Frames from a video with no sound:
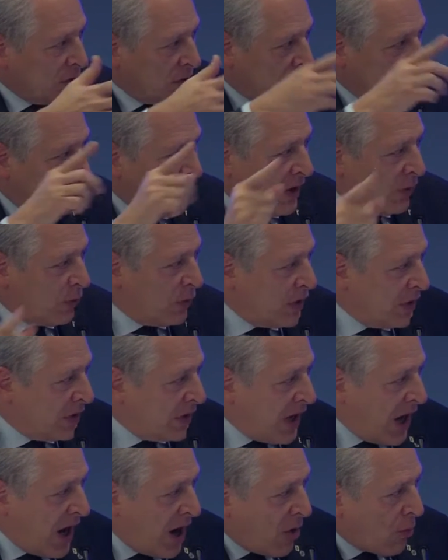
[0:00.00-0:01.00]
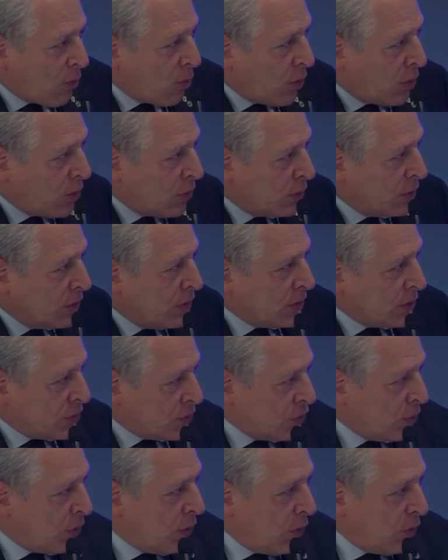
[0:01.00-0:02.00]
Very narrow
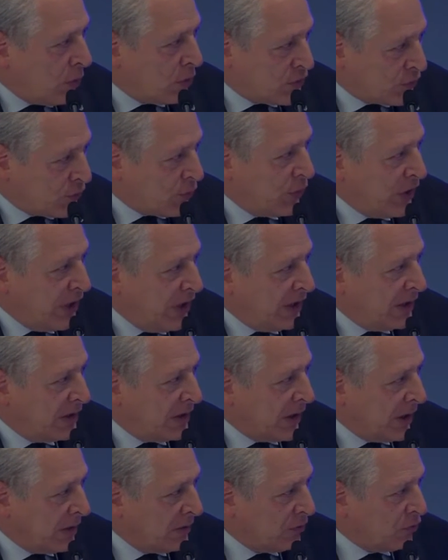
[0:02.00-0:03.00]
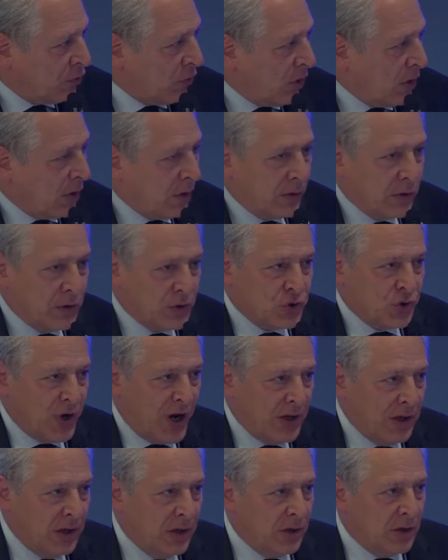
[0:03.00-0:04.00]
street and so on,
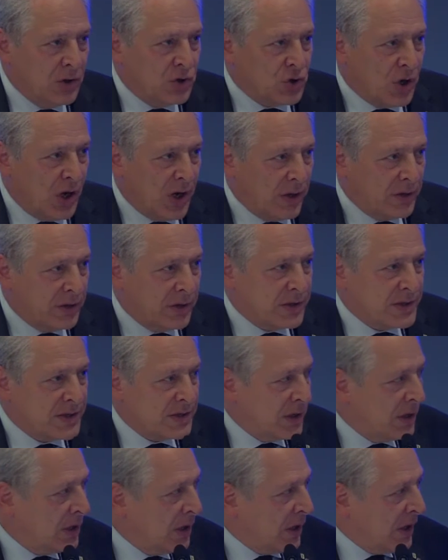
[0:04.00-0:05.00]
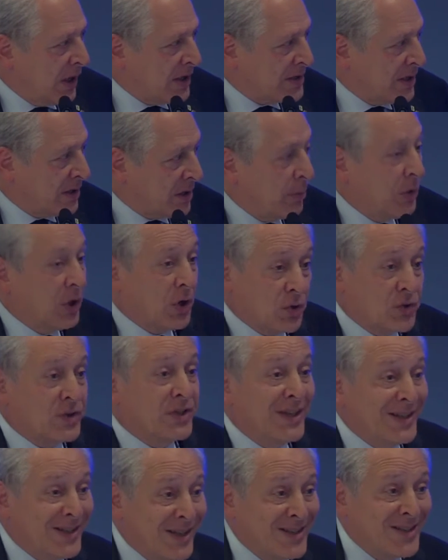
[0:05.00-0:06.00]
shading each other's, etc. Because
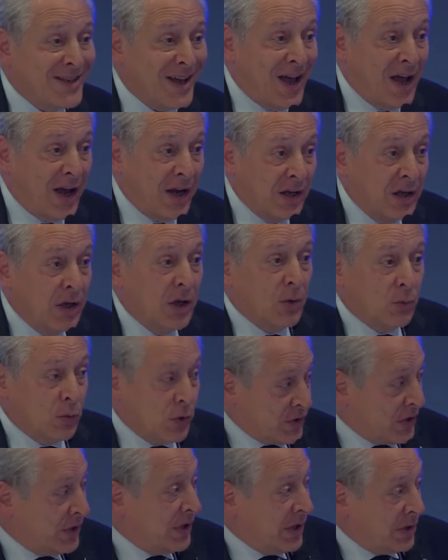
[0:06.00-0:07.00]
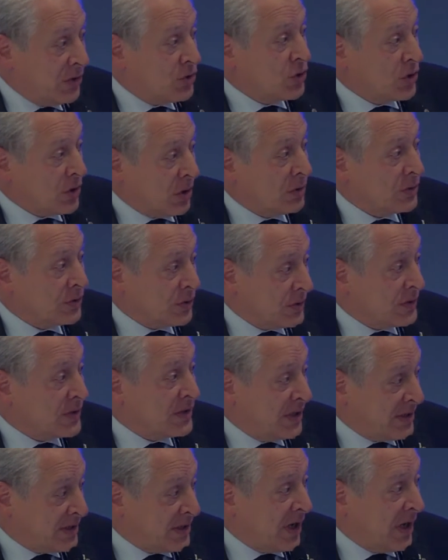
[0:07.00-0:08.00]
the design was an energy-conscious
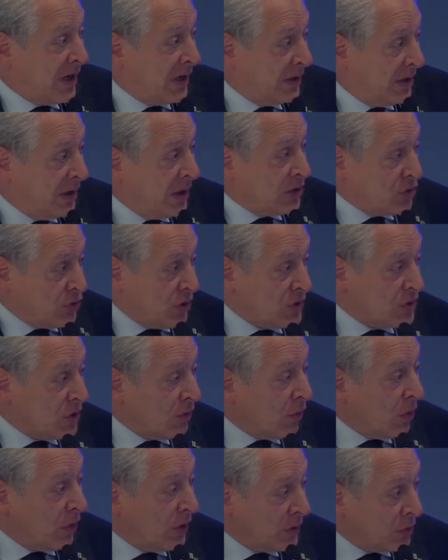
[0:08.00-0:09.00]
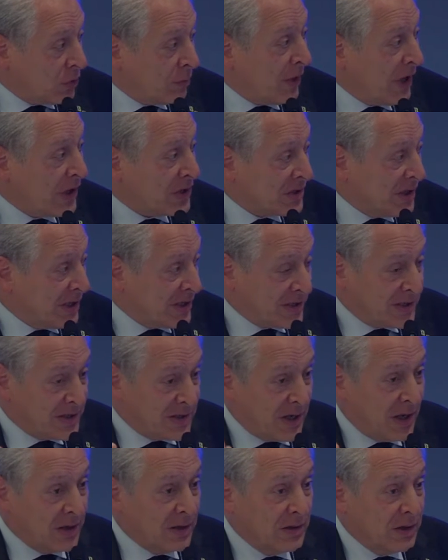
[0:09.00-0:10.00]
design, just avoid too much the
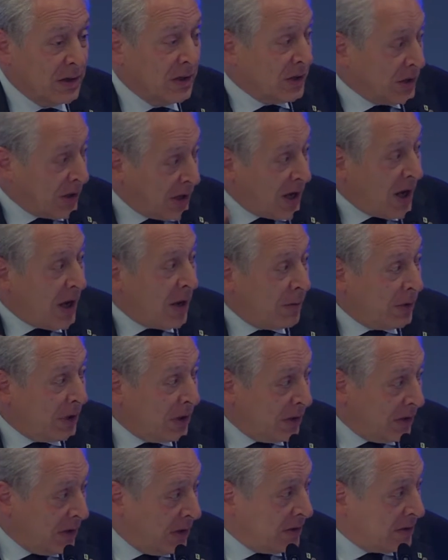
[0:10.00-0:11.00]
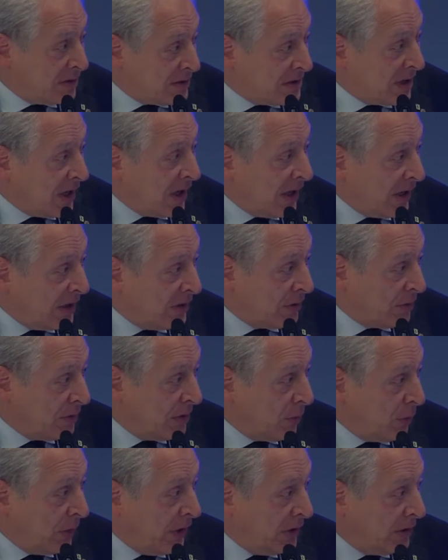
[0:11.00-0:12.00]
sun coming inside through
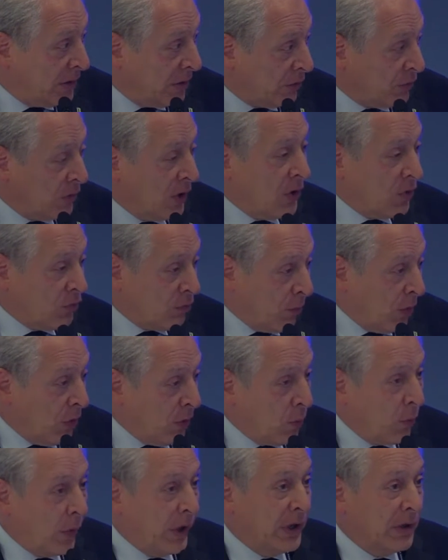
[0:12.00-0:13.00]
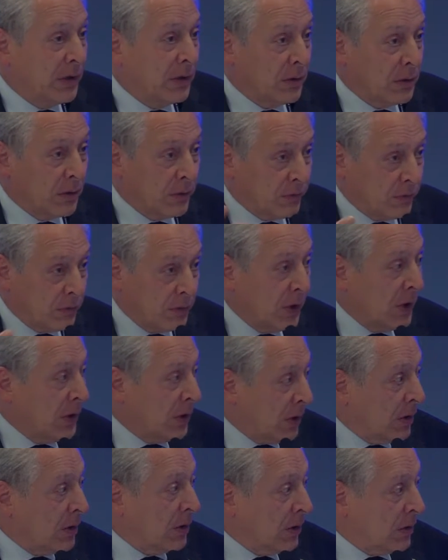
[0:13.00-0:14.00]
the windows, small windows,
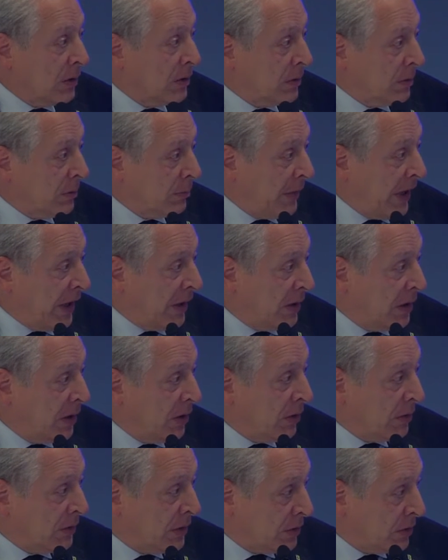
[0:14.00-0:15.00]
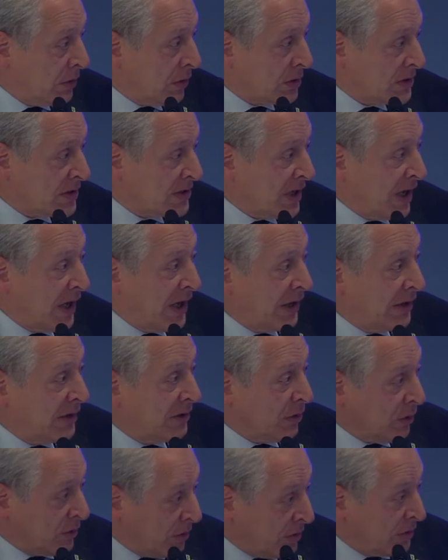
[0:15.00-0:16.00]
mainly on the north side,
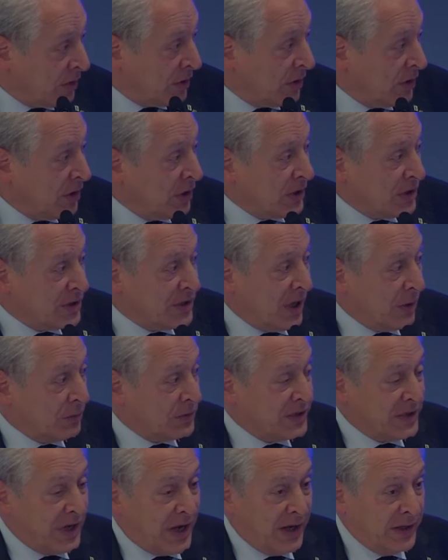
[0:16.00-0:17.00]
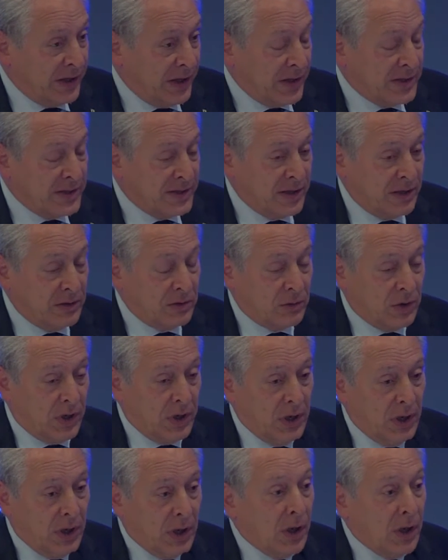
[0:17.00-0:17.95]
not on the south side, etc.